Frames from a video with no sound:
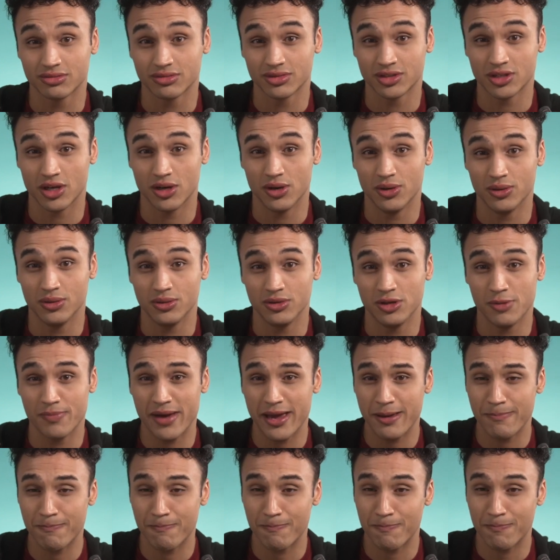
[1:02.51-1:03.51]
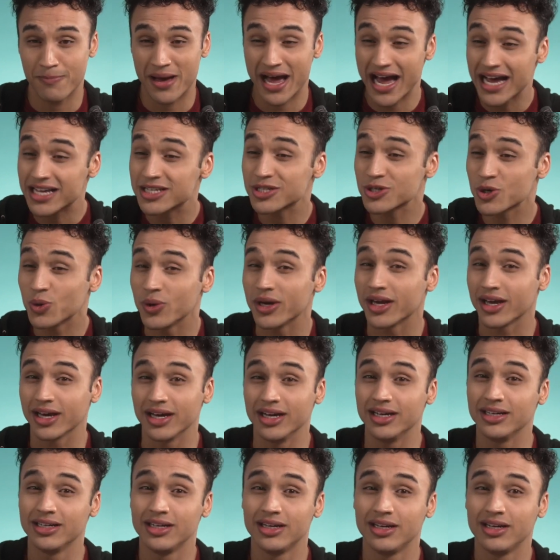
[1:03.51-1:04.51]
So you may pass
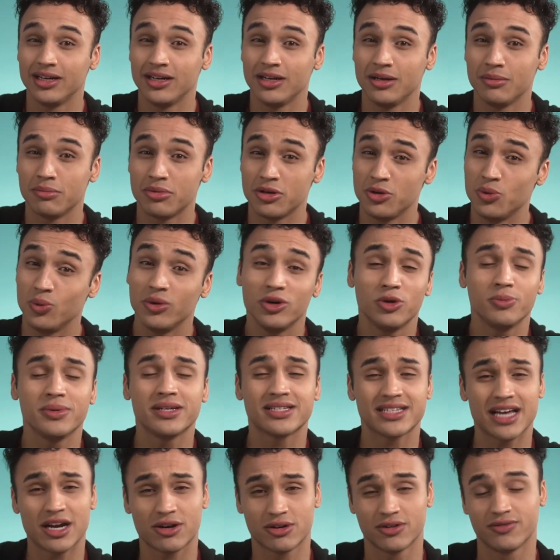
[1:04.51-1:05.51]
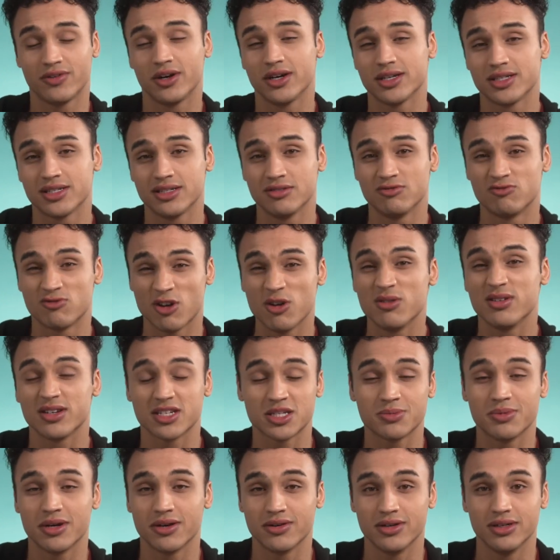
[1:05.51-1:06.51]
quicker, but you will be sacrificing road
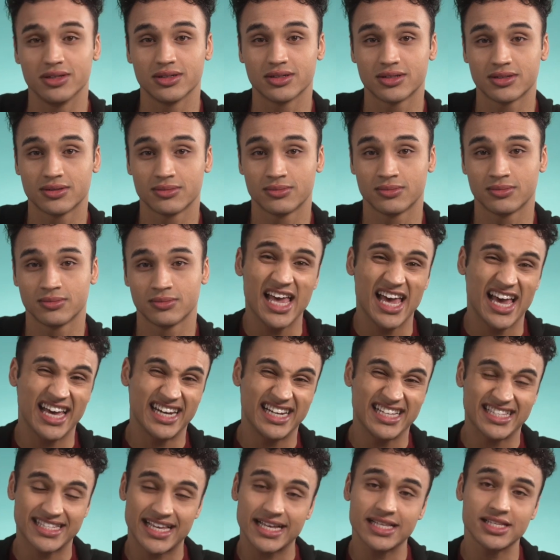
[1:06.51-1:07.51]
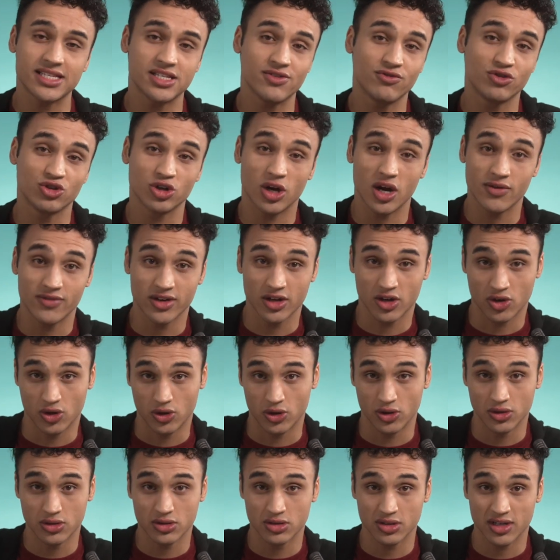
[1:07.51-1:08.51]
experience. An intensive driving
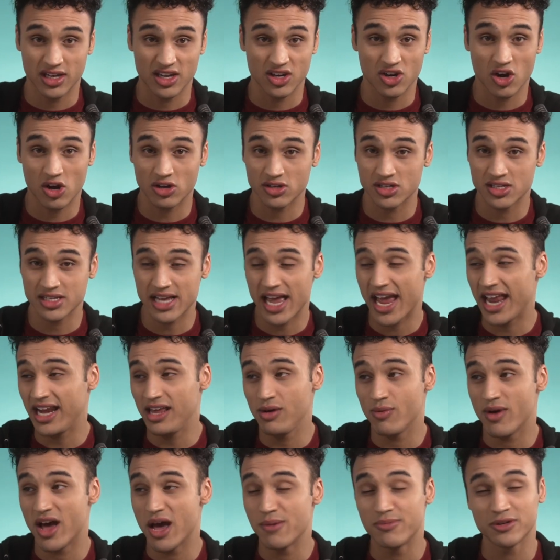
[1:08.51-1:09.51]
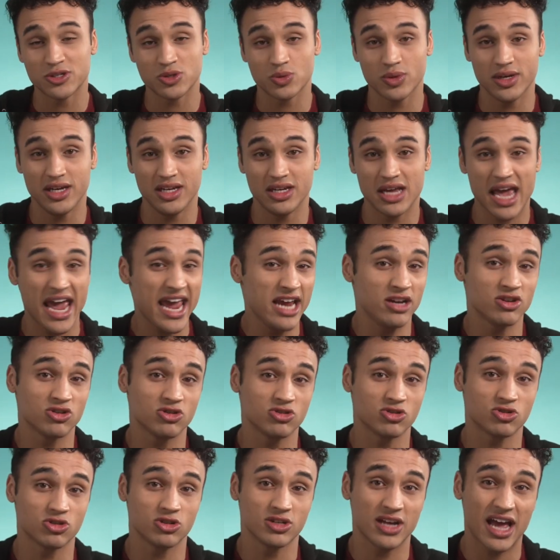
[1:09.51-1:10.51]
course can cost anywhere between
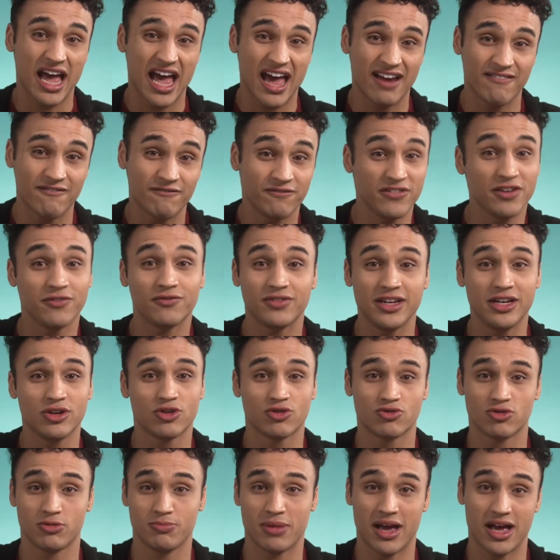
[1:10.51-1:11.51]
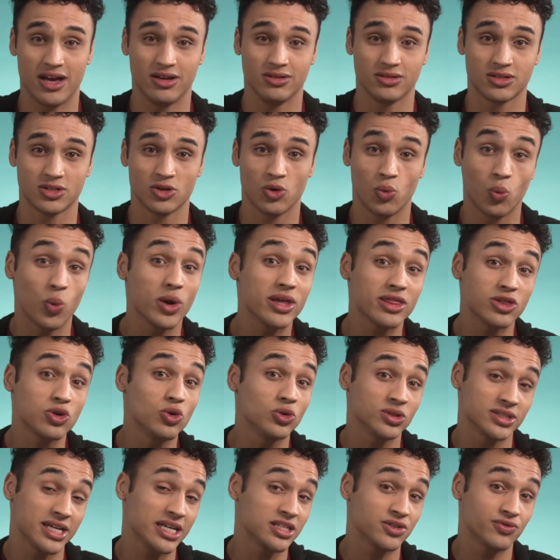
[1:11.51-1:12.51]
£800 and £1,500 with your
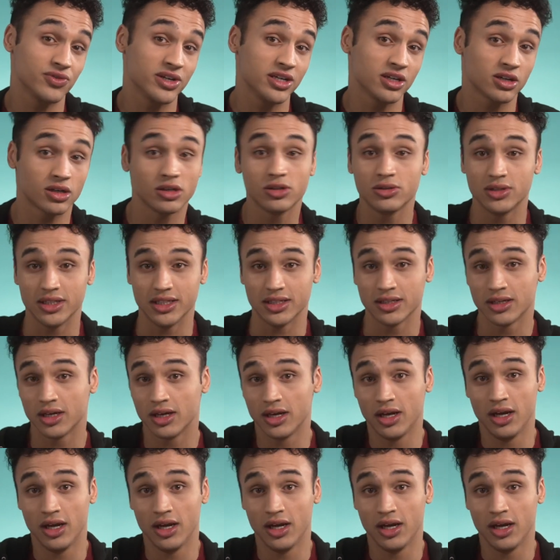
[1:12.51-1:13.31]
test fee included.